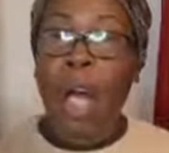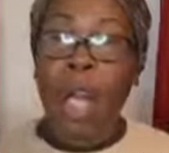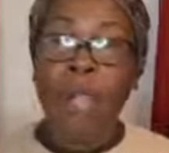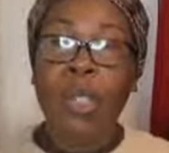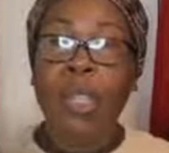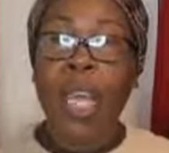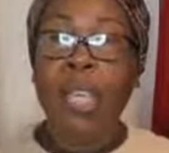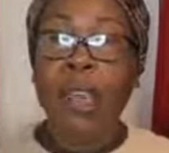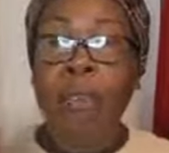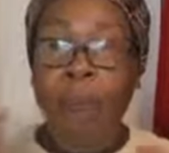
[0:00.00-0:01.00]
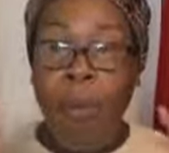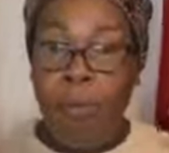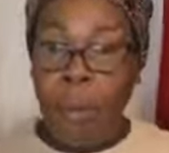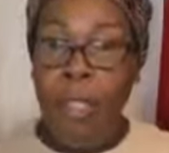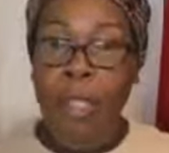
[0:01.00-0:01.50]
Also, thank you for
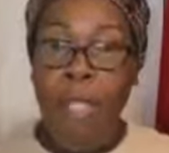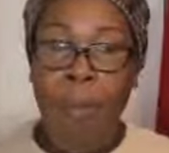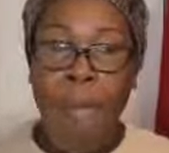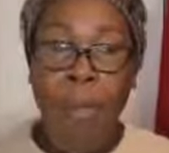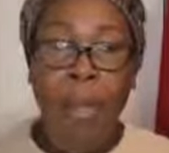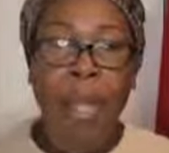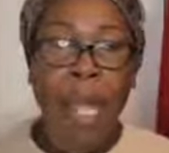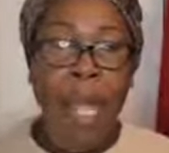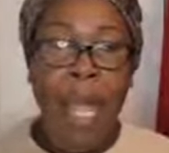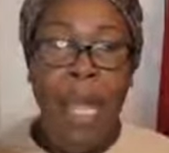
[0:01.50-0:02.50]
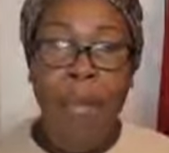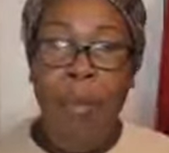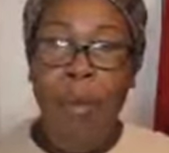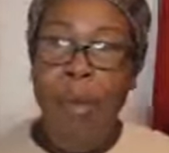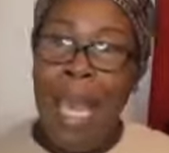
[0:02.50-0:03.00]
purchasing my book. And if
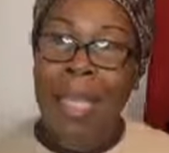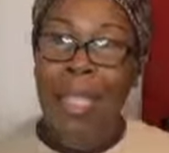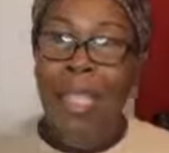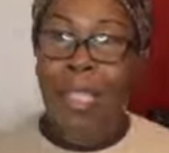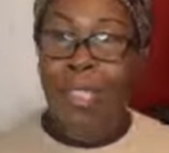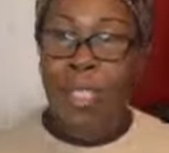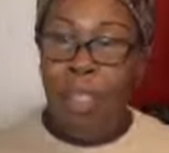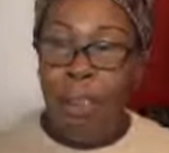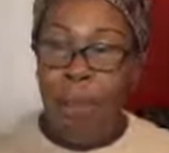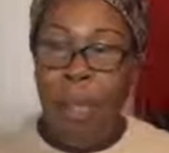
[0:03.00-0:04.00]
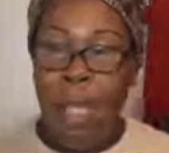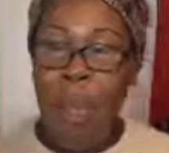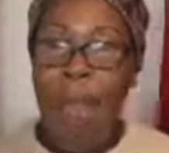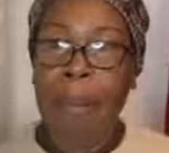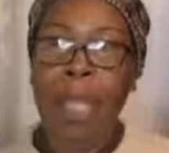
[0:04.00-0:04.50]
you would like to continue supporting
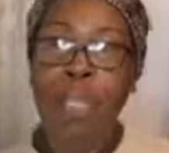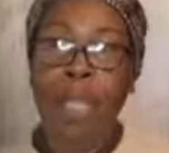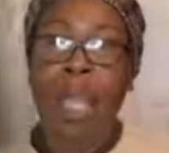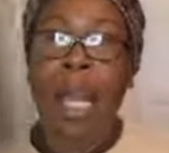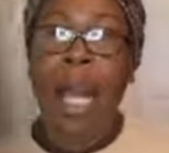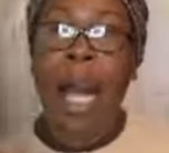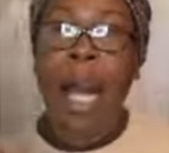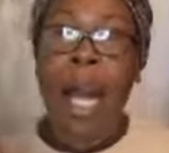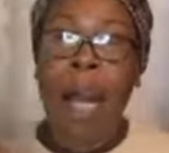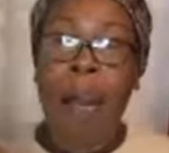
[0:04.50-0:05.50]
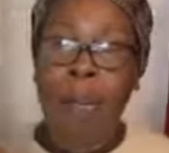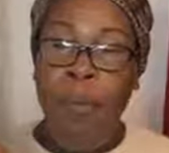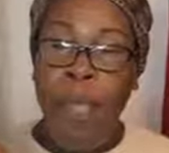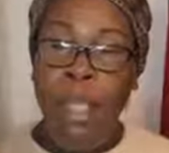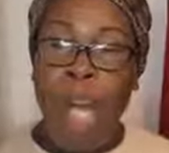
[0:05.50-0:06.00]
my ministry, um,
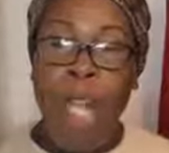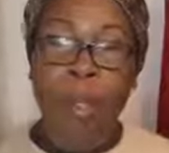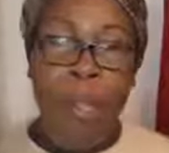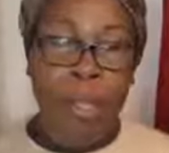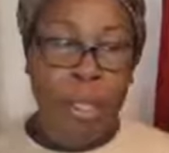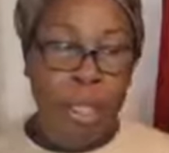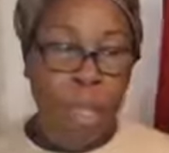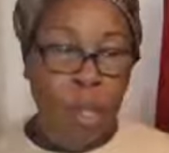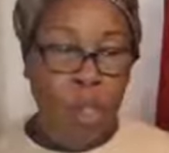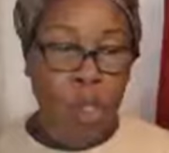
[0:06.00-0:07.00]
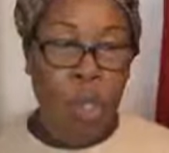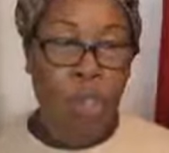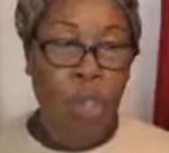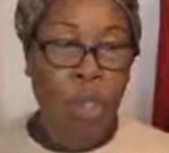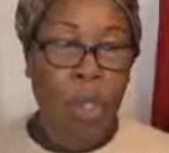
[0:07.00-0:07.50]
because all the proceeds goes
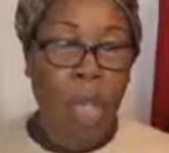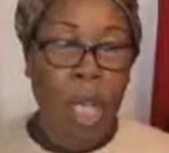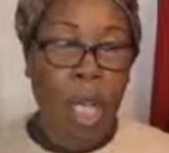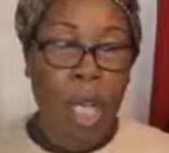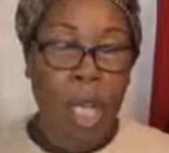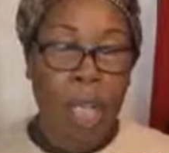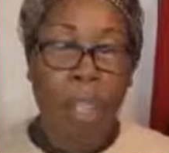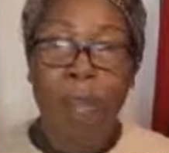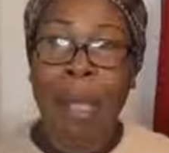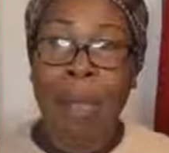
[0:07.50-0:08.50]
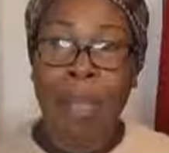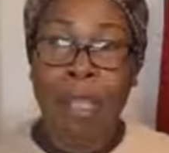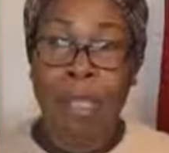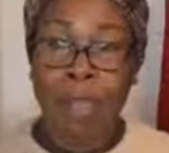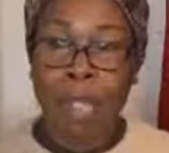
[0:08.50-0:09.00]
to uh, to my
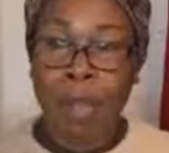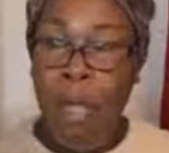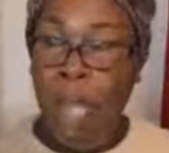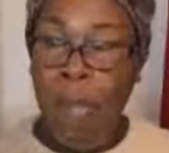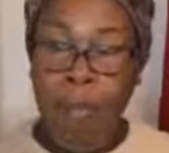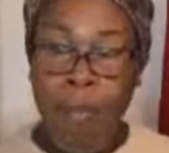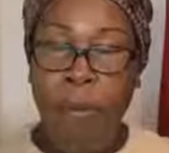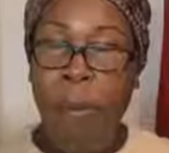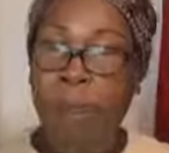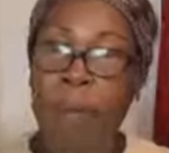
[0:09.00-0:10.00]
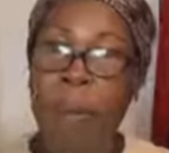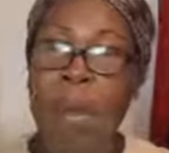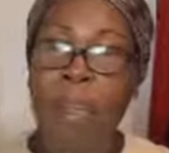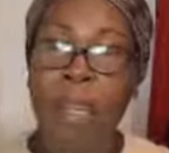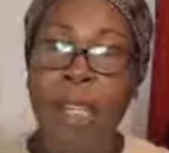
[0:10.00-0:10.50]
ministry to help further
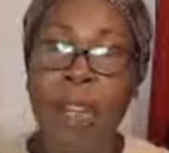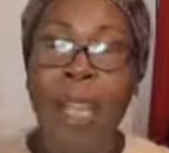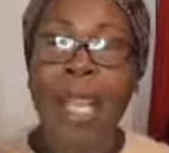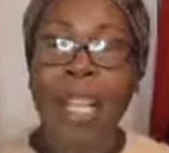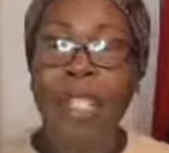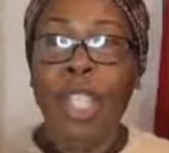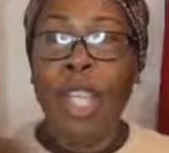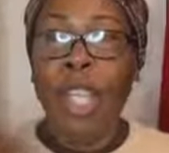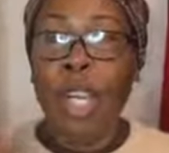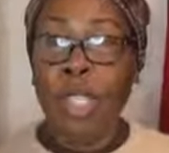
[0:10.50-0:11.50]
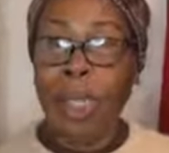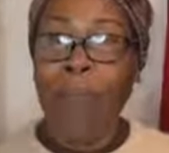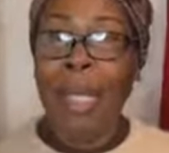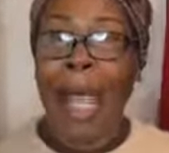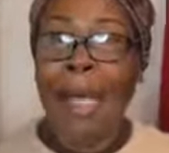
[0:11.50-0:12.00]
my ministry. So you can go to
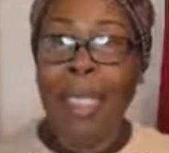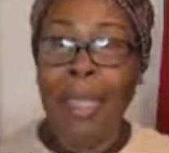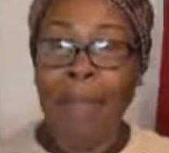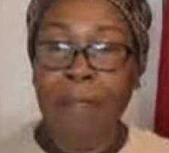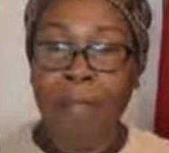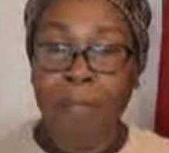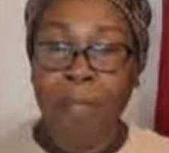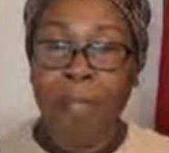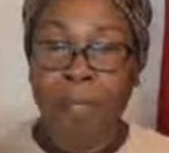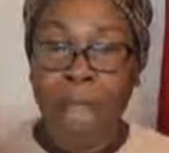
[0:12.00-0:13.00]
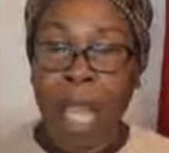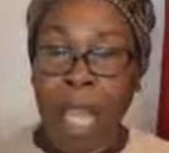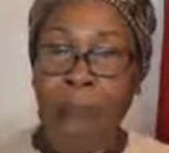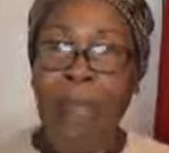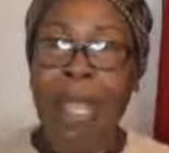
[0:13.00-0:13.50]
B I T for the first book,
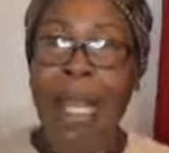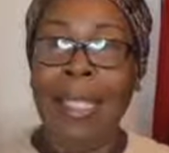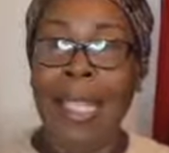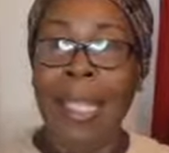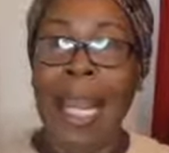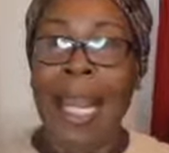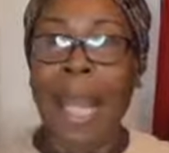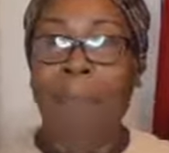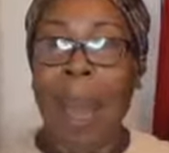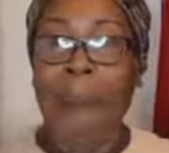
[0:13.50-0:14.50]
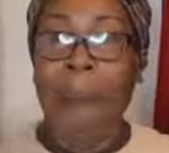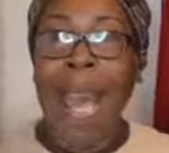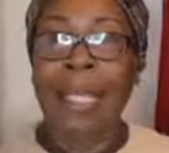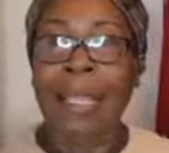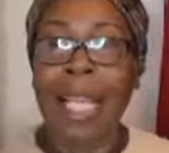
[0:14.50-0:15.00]
B I T dot L Y
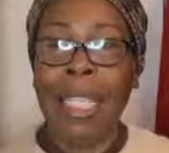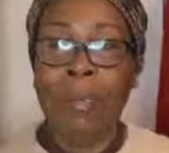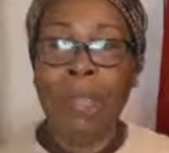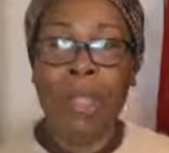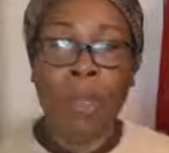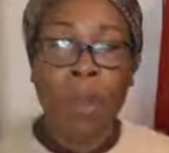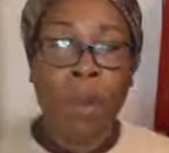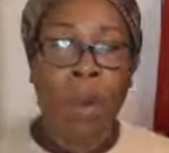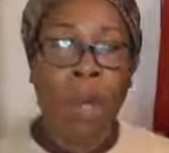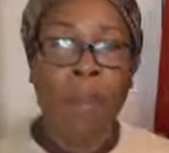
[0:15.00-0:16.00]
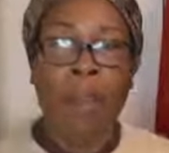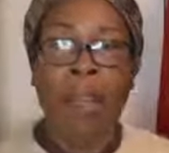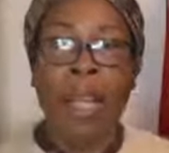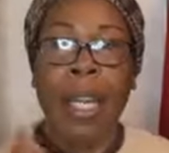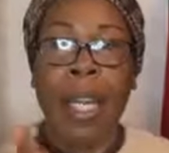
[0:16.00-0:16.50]
backslash Spiritual
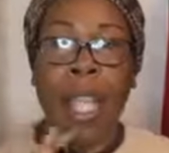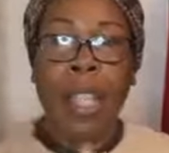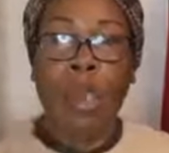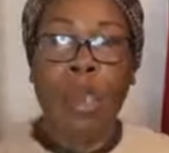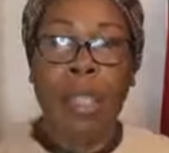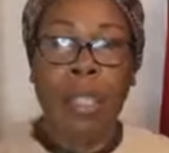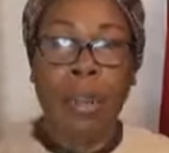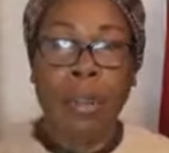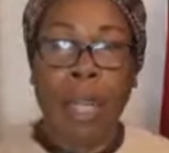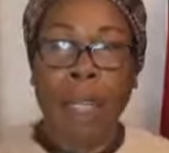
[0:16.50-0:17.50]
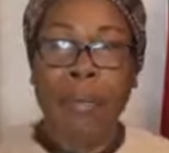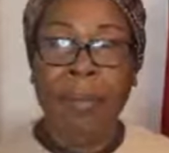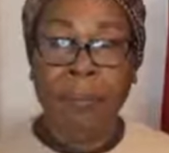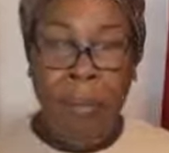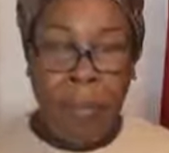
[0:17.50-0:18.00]
Warfare twenty-one.
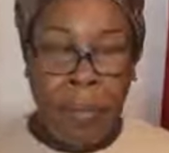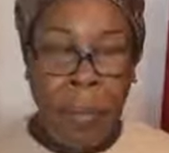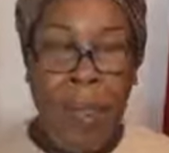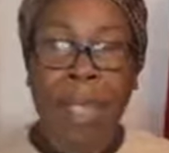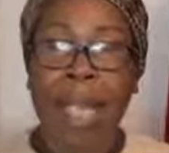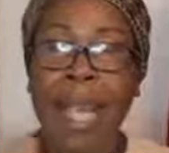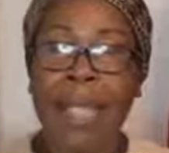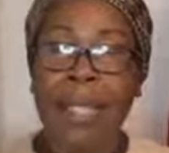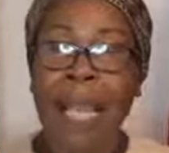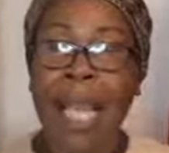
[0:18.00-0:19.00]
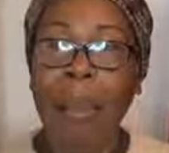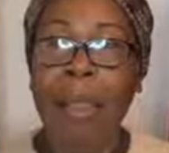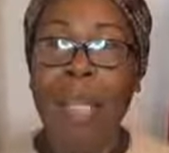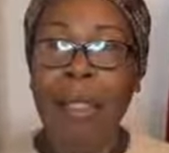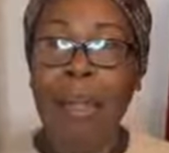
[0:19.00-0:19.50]
And the second
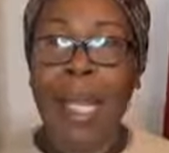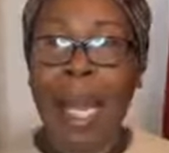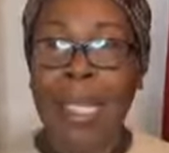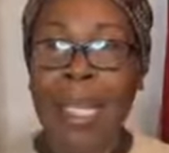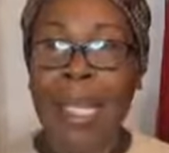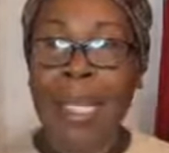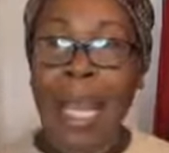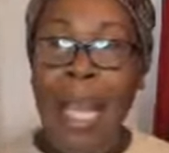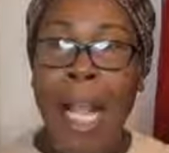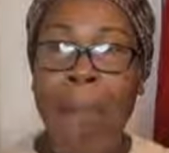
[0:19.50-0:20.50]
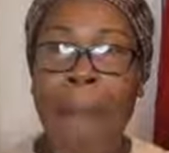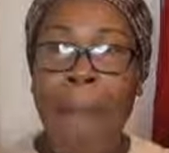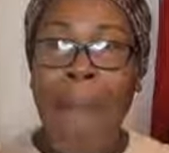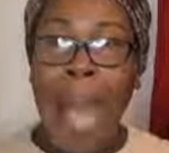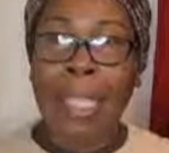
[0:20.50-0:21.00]
book is B I T dot L Y
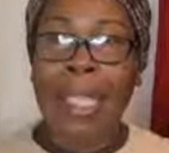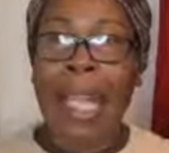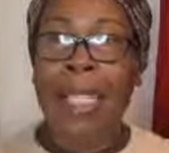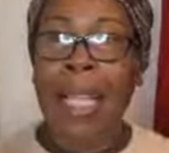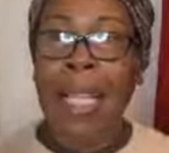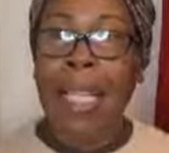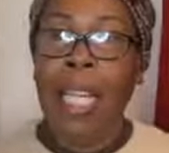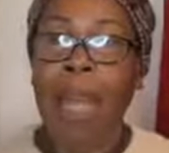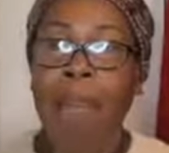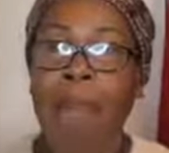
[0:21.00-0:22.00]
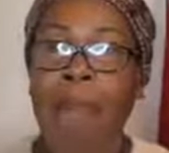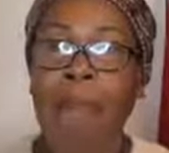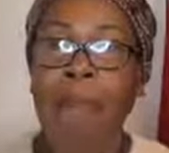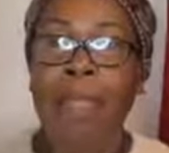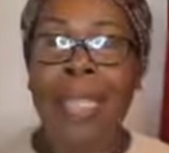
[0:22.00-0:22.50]
backslash the number
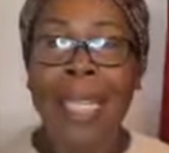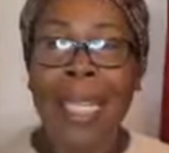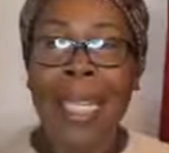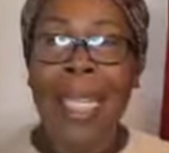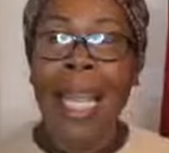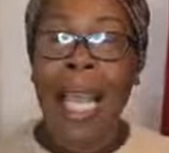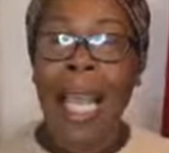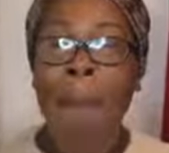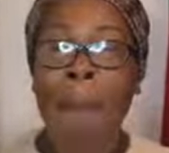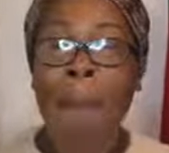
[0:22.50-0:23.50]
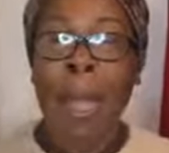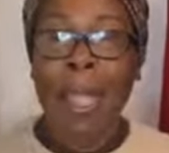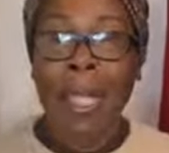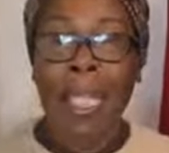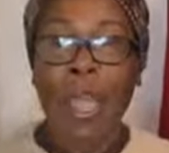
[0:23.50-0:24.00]
fifteen,
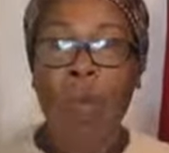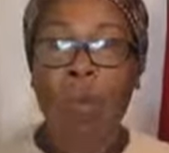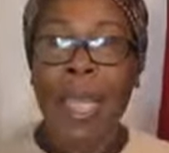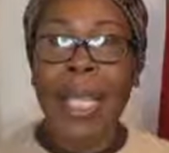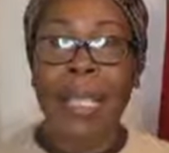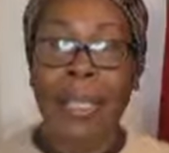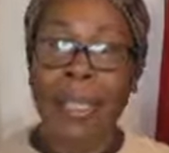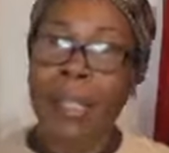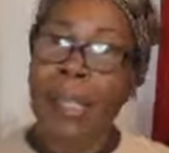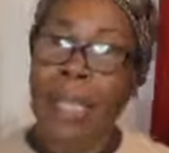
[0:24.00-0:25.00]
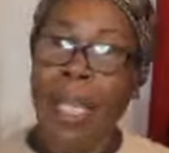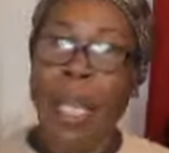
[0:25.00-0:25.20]
Compelling Reasons